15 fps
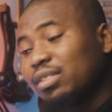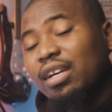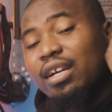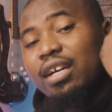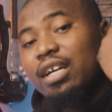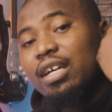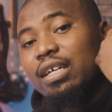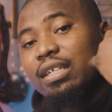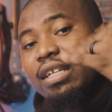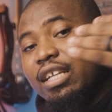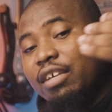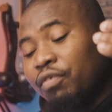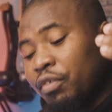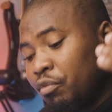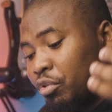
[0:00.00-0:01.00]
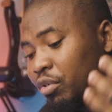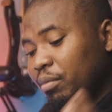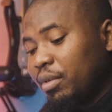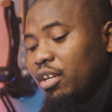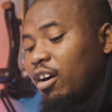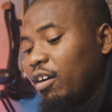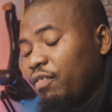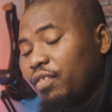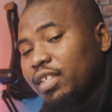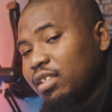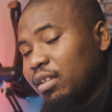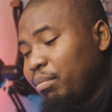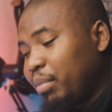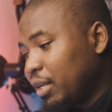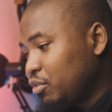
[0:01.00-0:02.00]
in the living room, in the office,
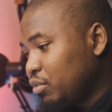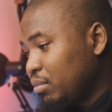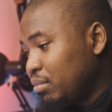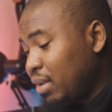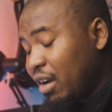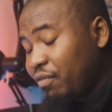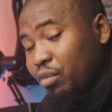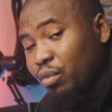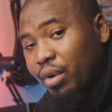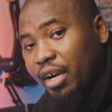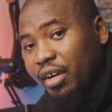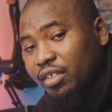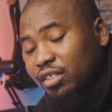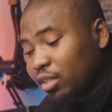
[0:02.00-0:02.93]
in the bedroom, everywhere.